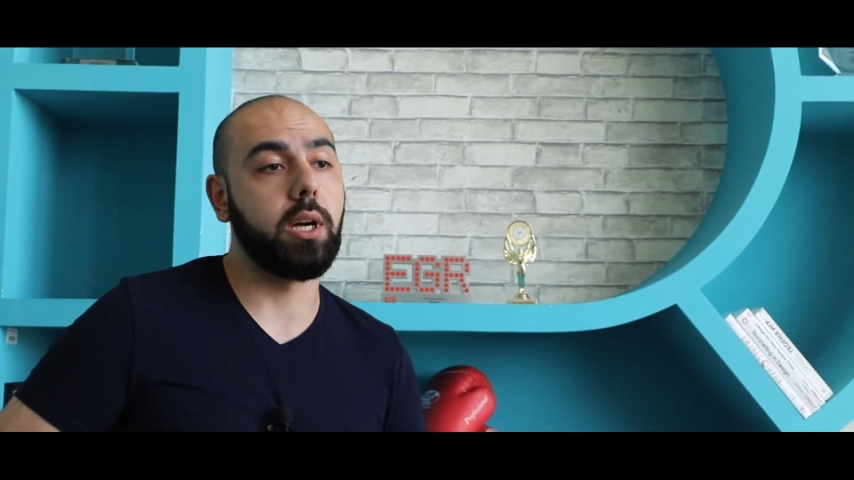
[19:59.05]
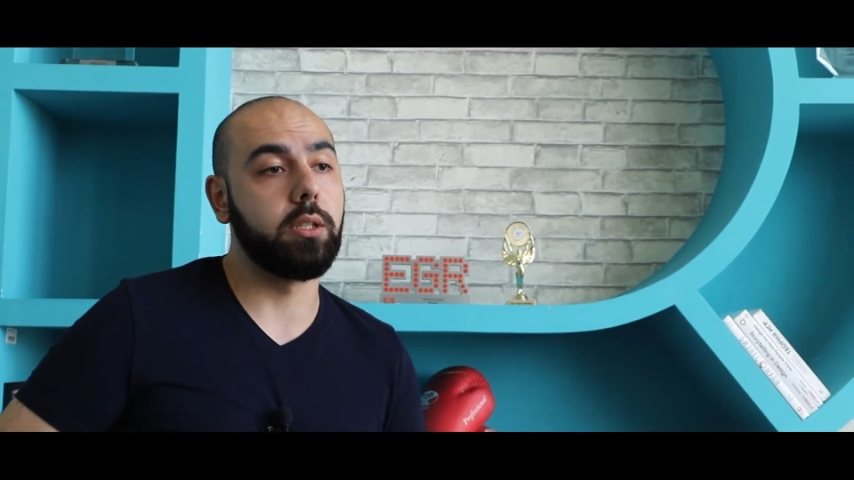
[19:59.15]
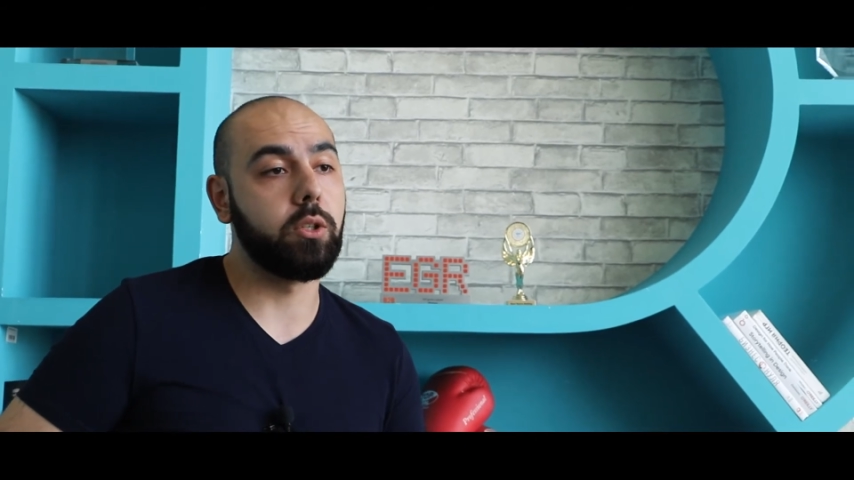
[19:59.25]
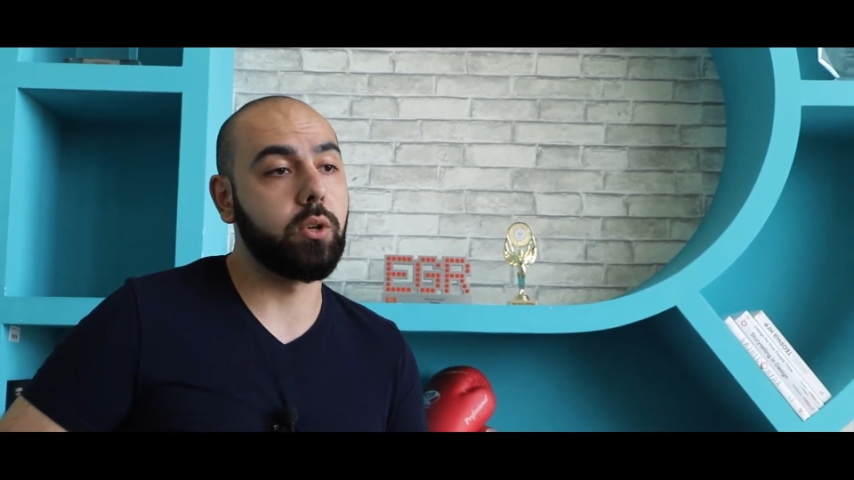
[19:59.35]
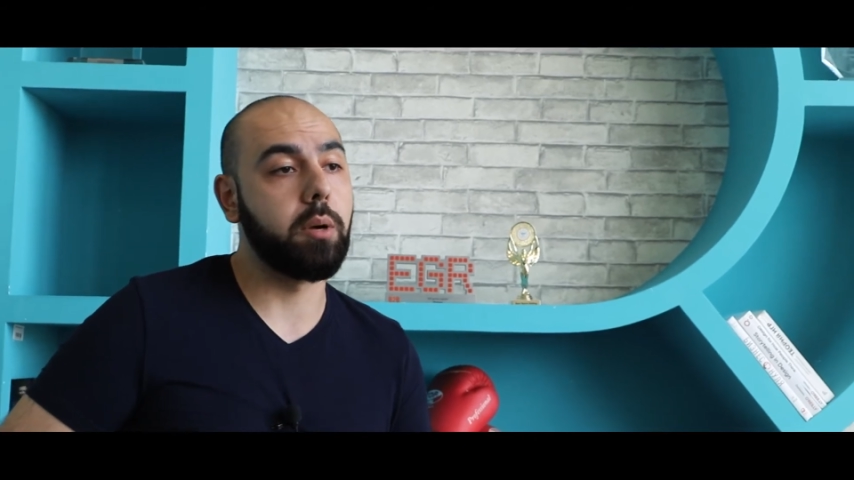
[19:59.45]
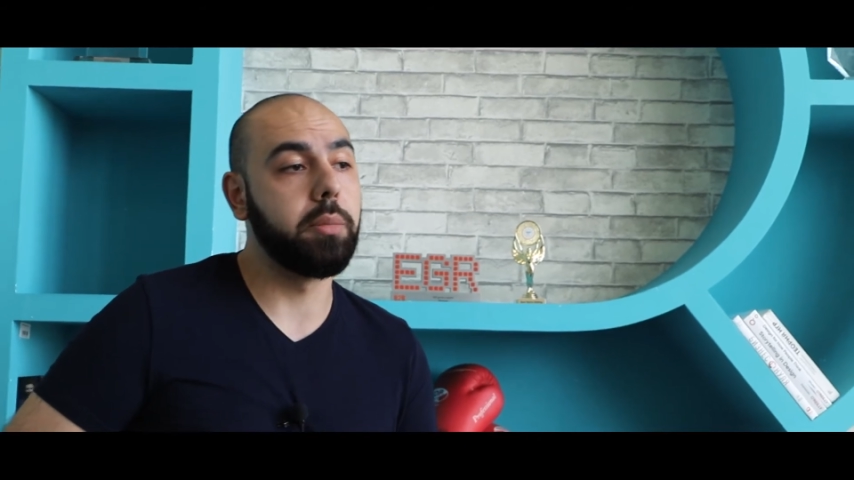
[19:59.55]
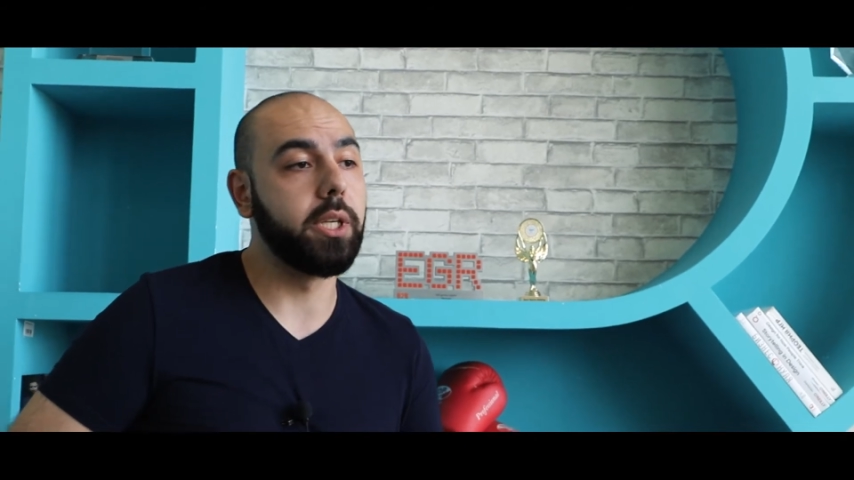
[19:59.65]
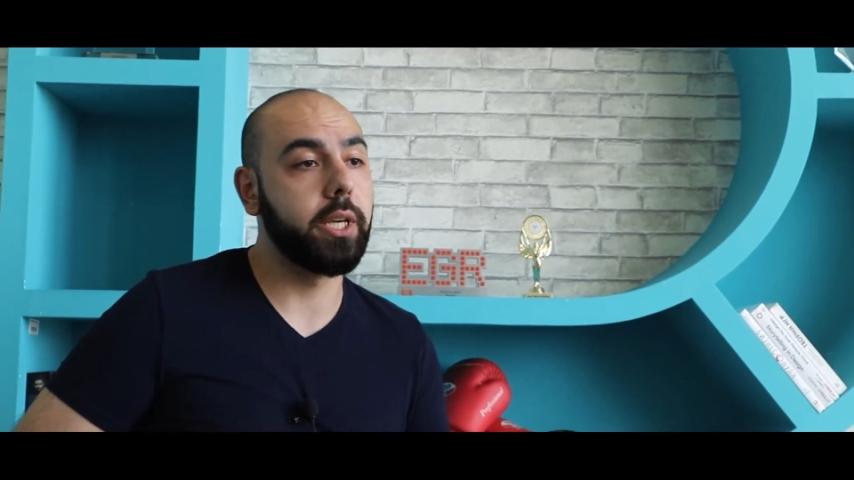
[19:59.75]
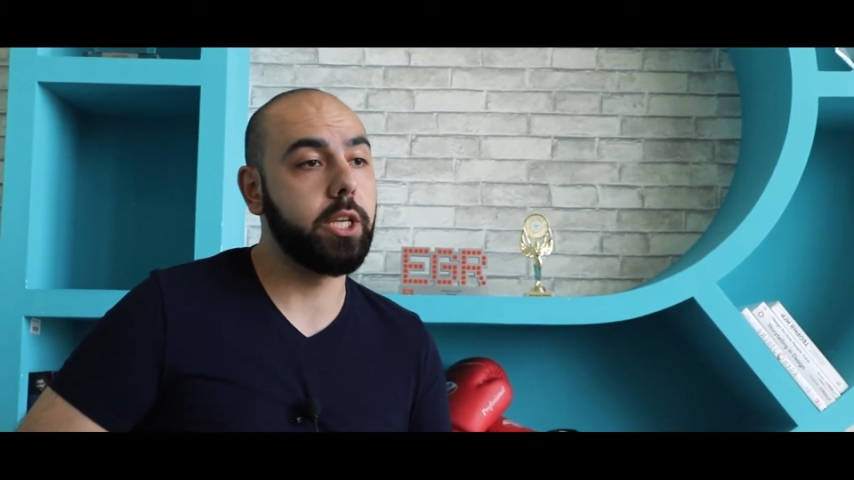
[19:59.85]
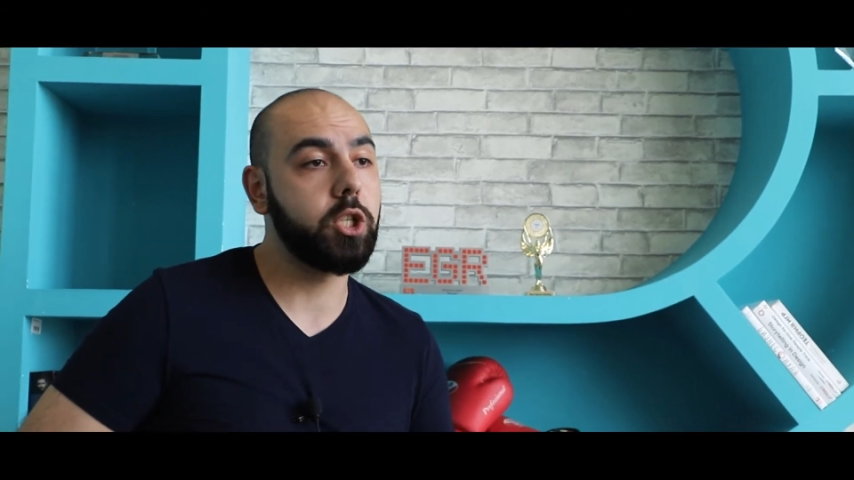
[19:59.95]
other
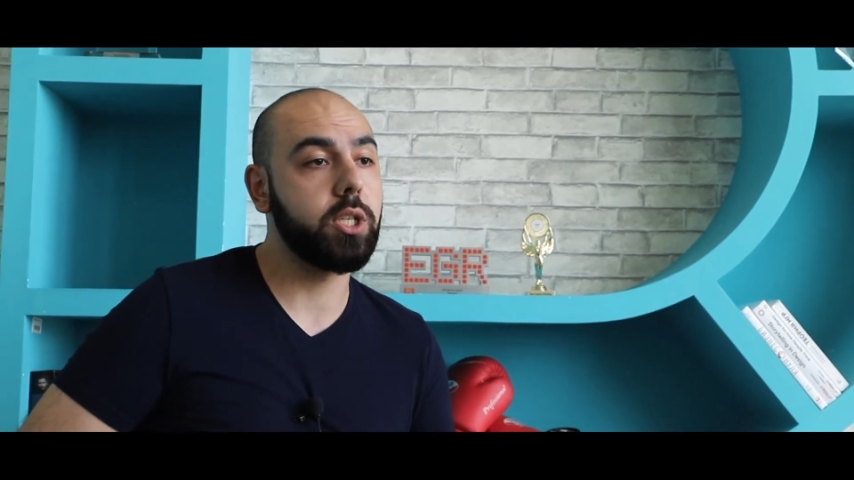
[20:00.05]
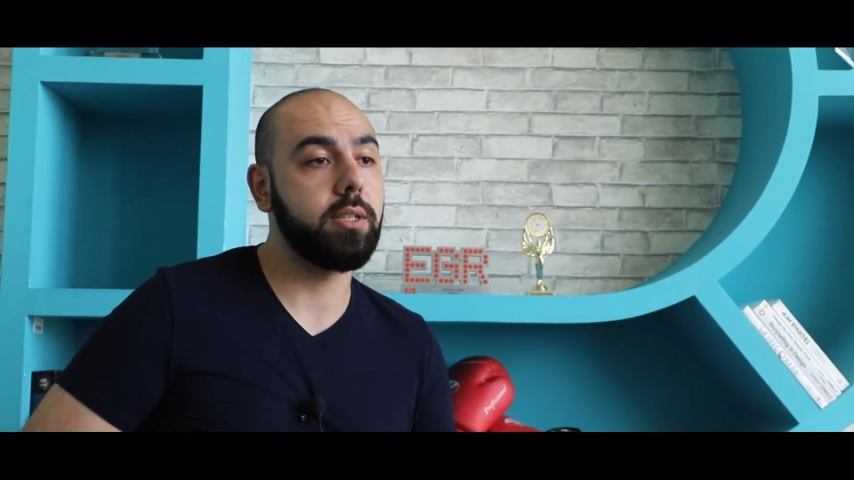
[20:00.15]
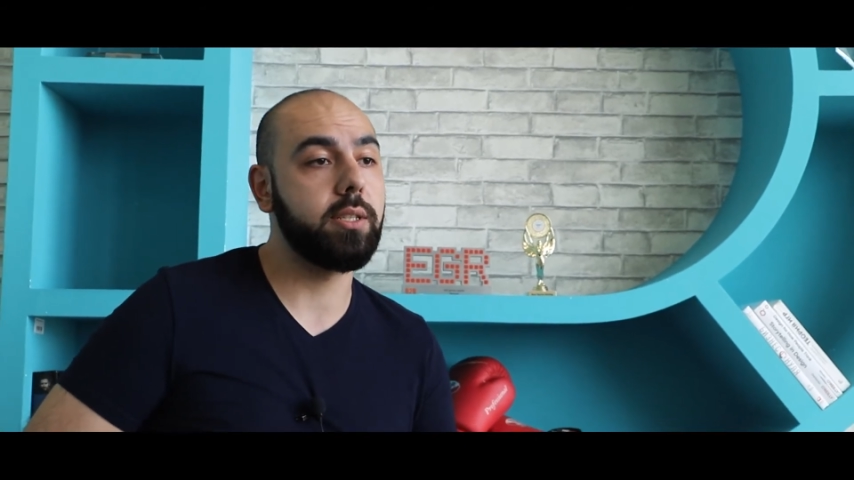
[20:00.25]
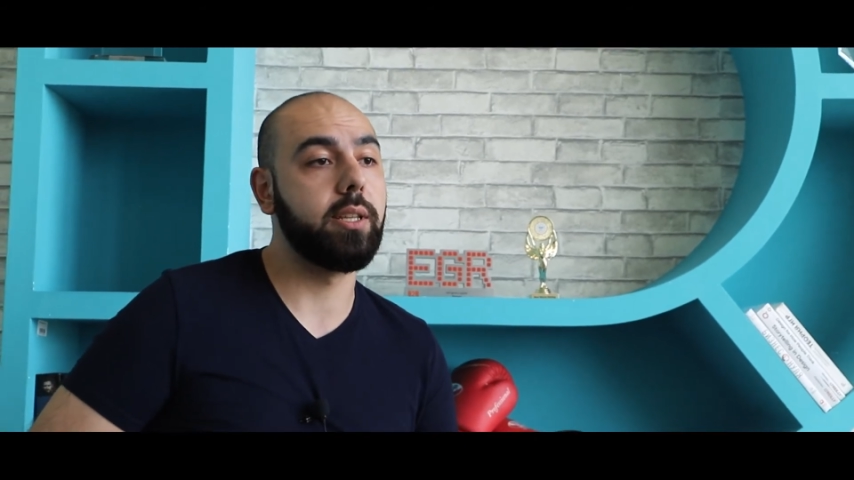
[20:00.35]
applications